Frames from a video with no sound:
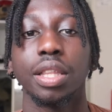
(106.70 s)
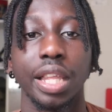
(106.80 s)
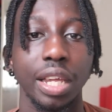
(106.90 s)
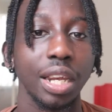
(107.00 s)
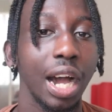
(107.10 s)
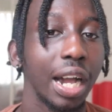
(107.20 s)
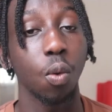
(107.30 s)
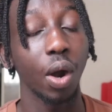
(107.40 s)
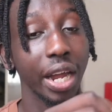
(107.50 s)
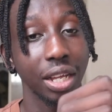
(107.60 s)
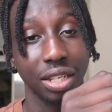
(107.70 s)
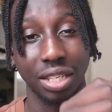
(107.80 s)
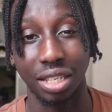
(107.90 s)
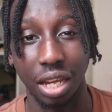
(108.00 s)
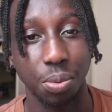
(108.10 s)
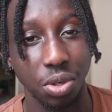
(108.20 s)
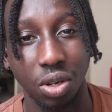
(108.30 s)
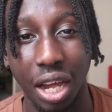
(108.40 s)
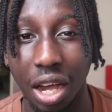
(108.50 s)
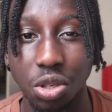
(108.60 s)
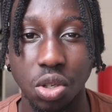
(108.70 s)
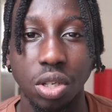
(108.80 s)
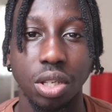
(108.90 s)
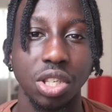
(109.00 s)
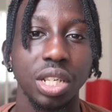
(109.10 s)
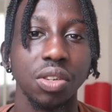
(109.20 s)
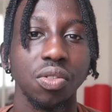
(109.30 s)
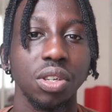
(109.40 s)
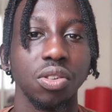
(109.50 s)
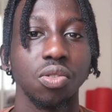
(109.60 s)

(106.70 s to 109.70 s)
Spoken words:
Then I write steps on how to achieve it.